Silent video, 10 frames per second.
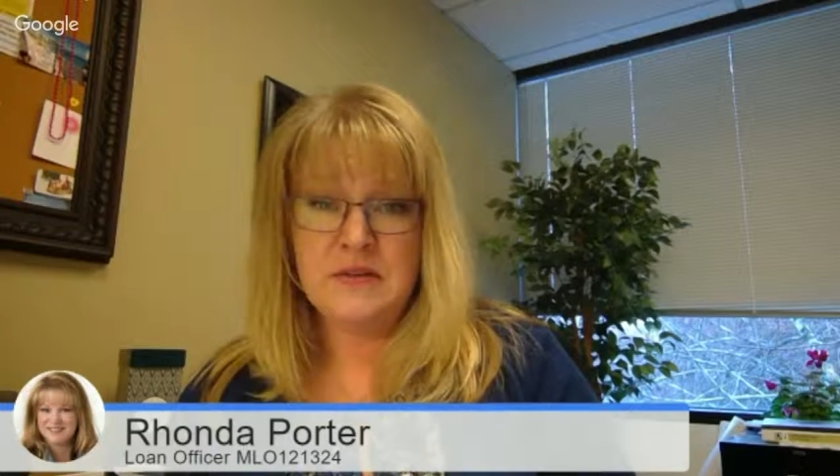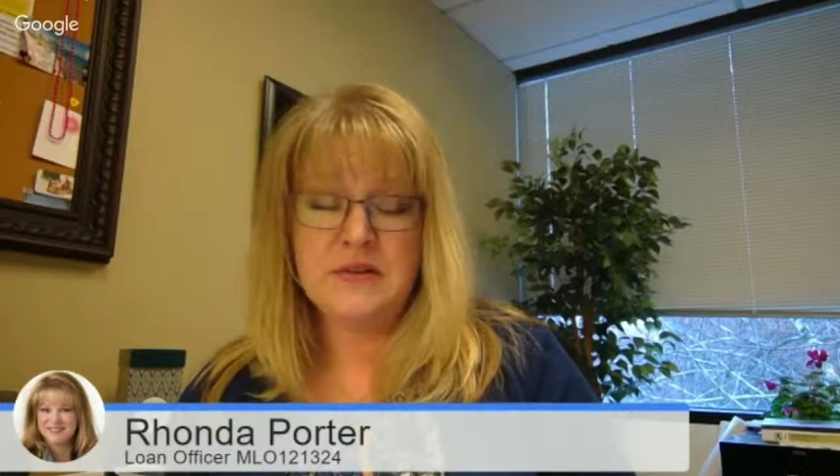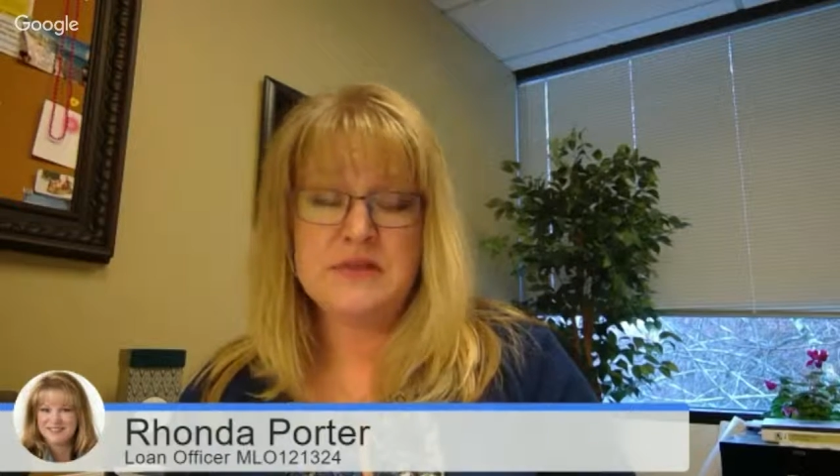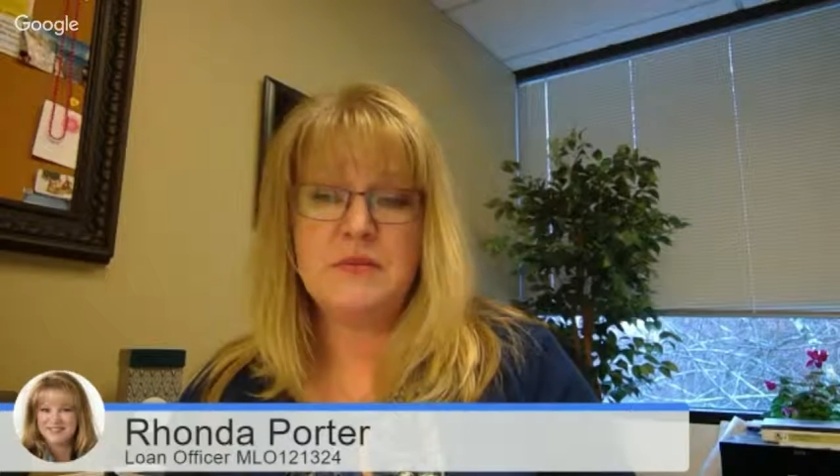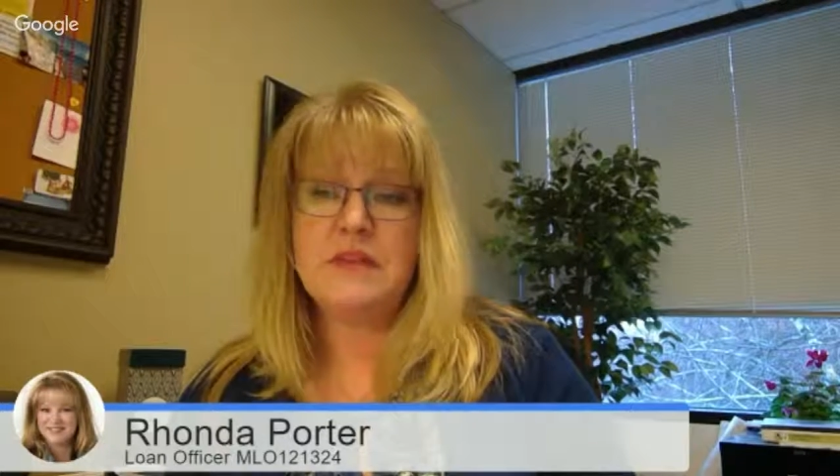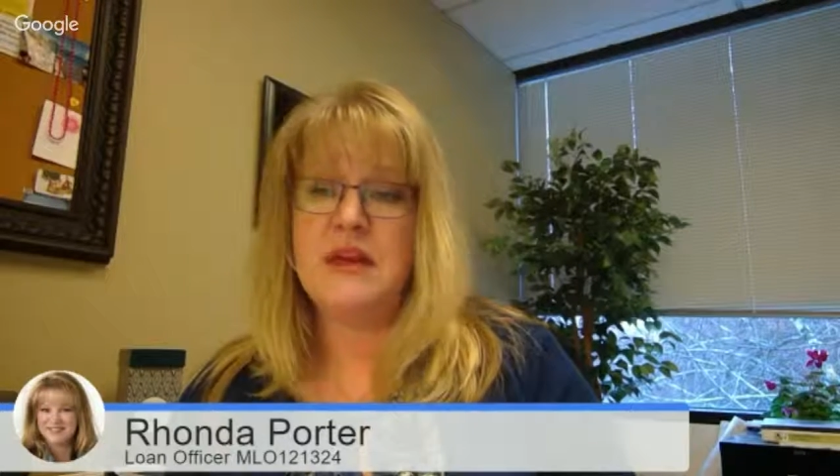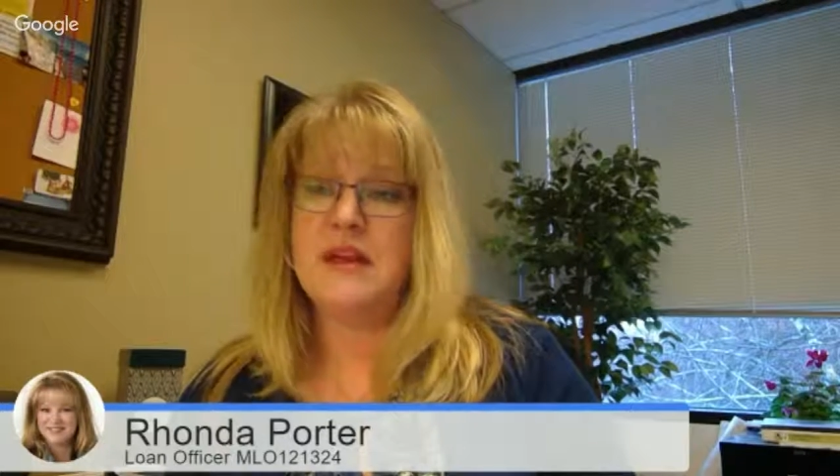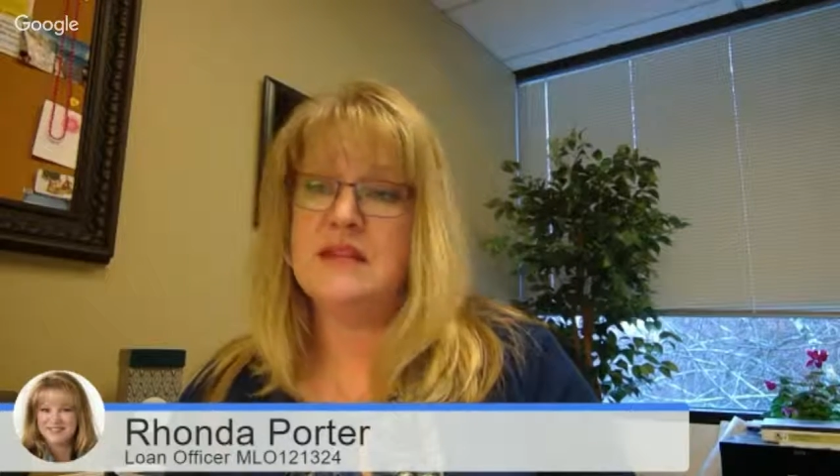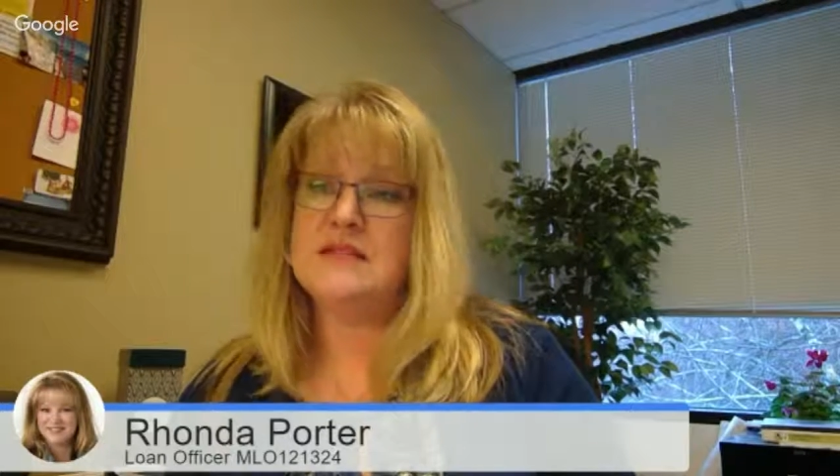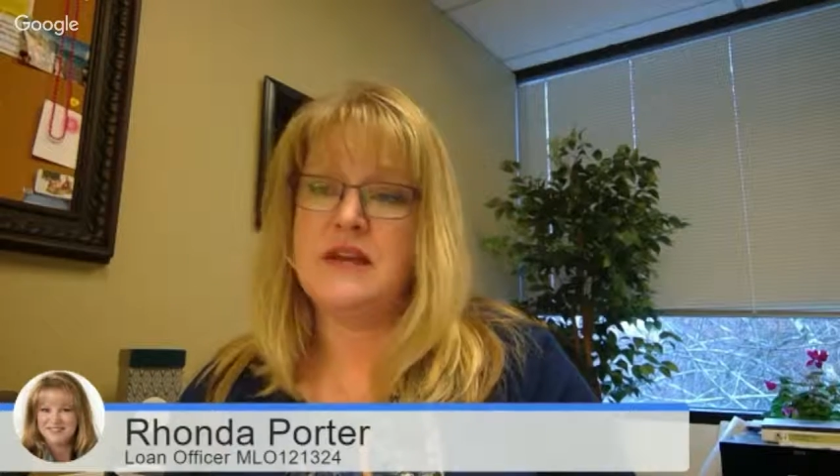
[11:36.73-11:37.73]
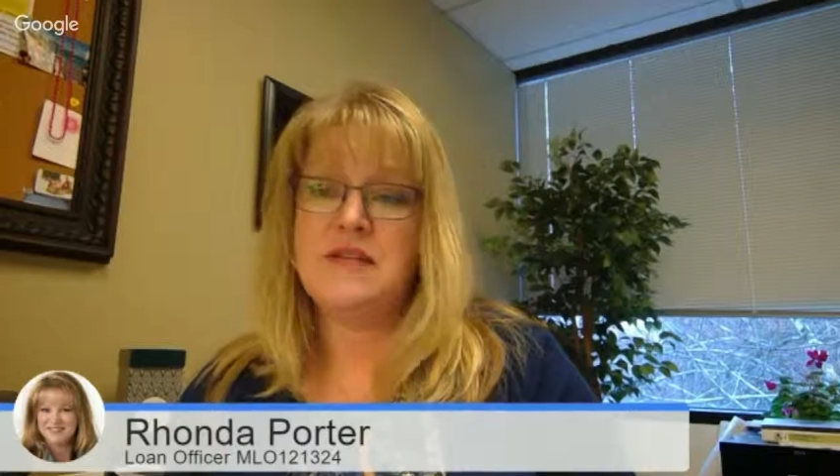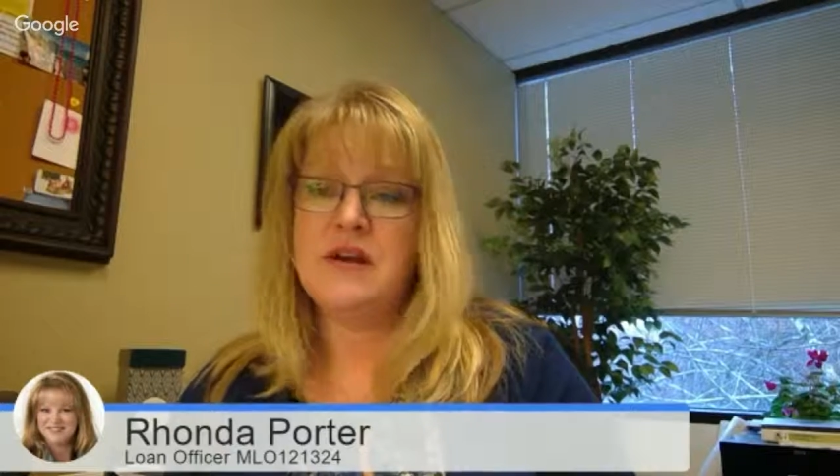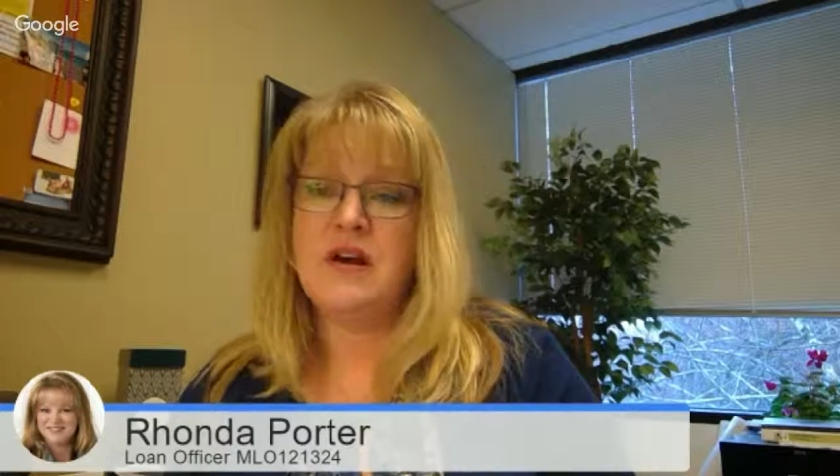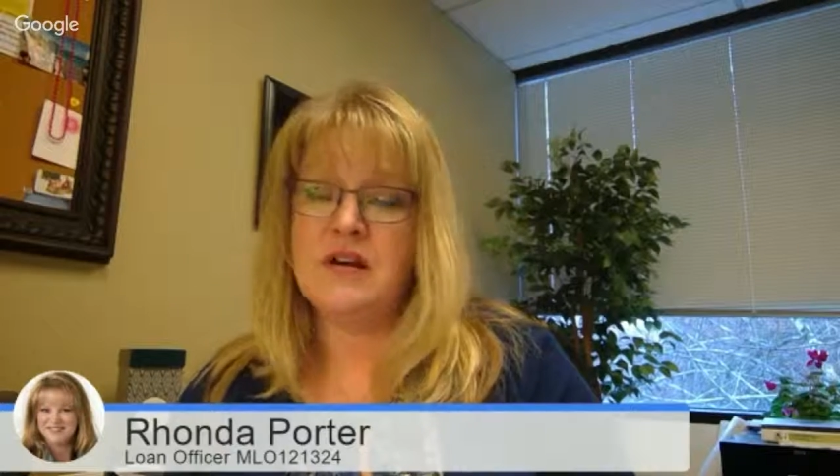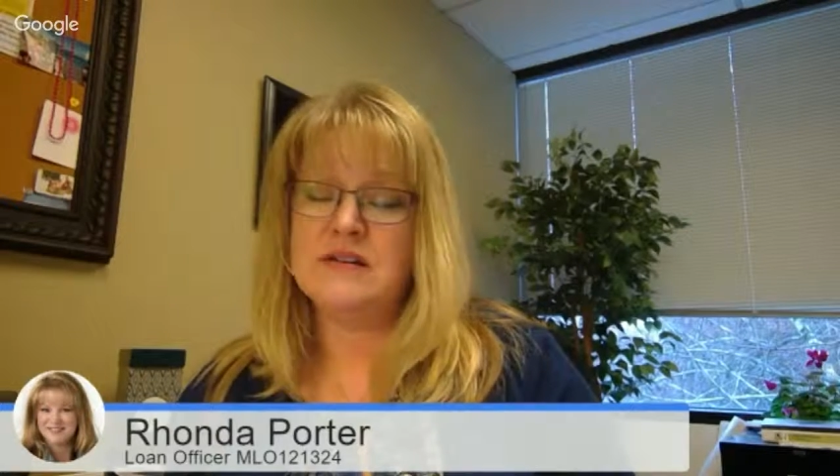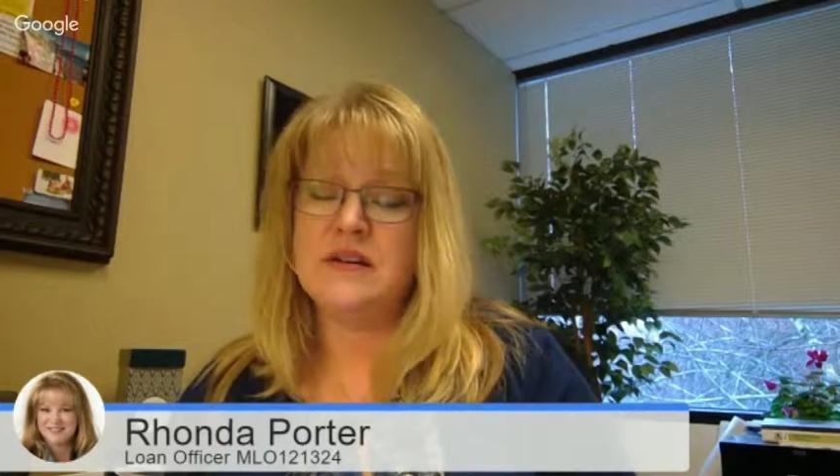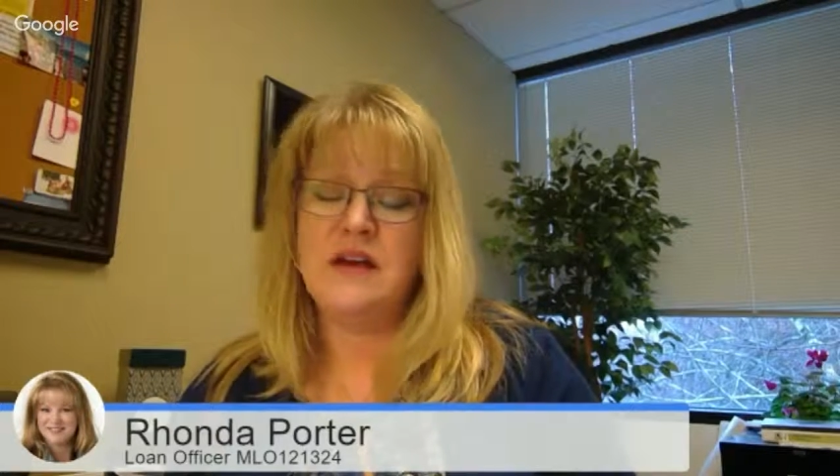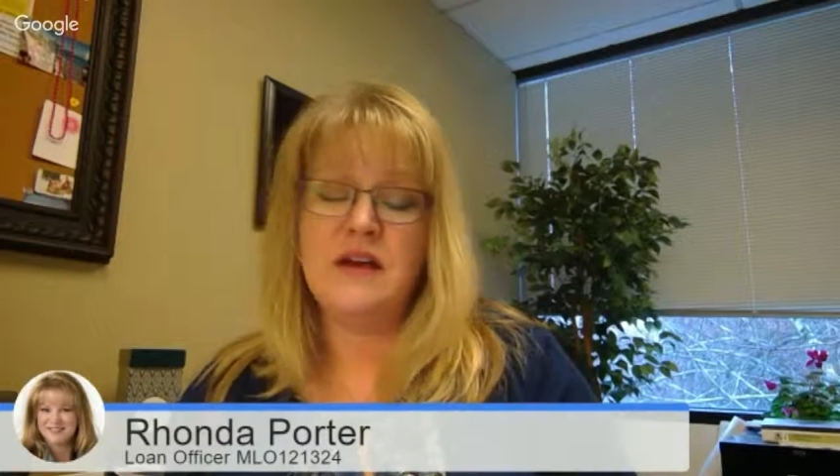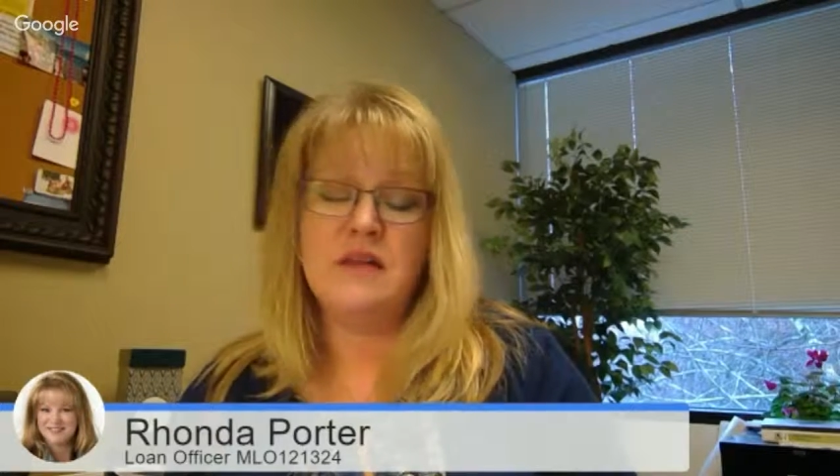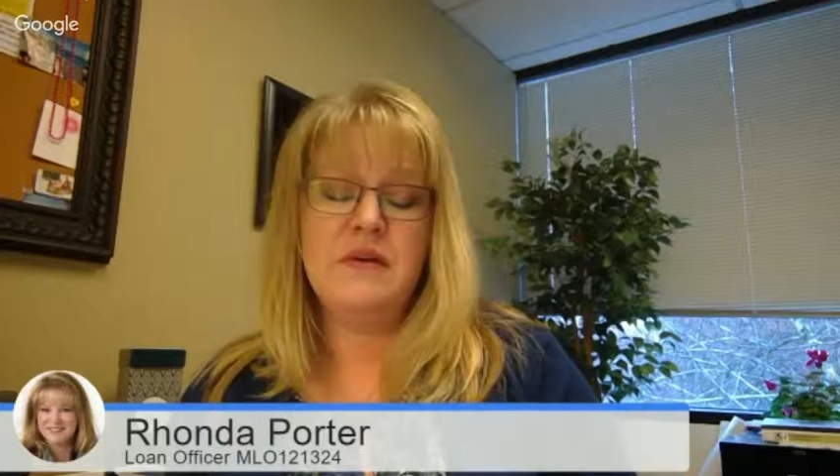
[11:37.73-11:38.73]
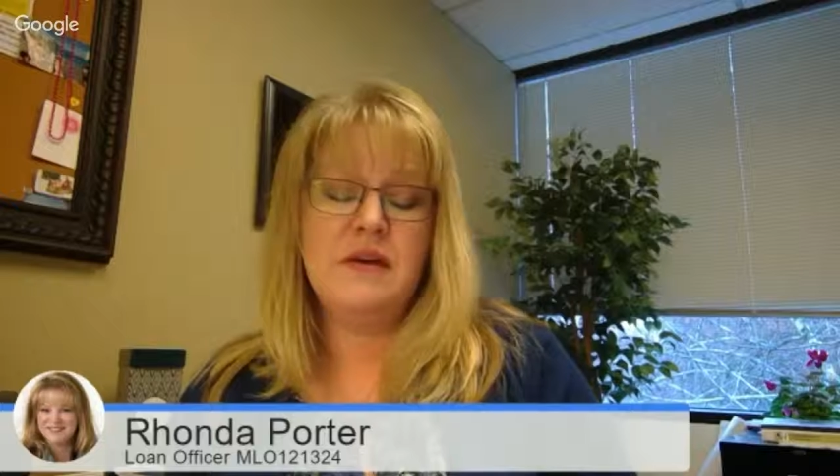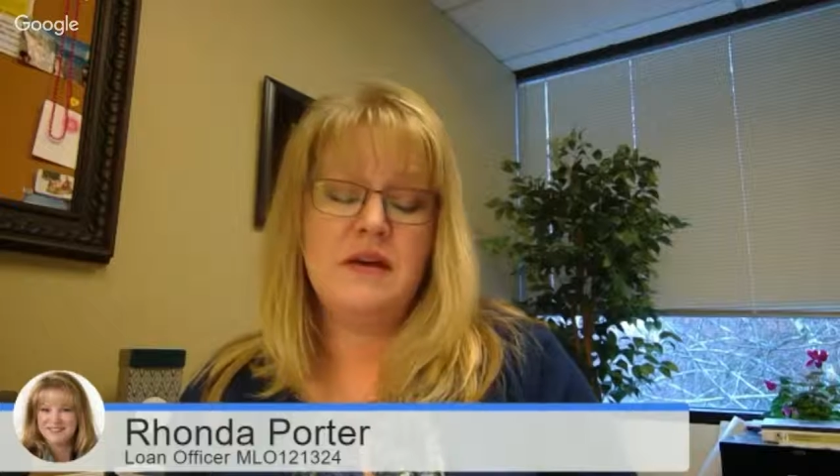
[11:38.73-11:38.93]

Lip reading: or someone that is having a hard time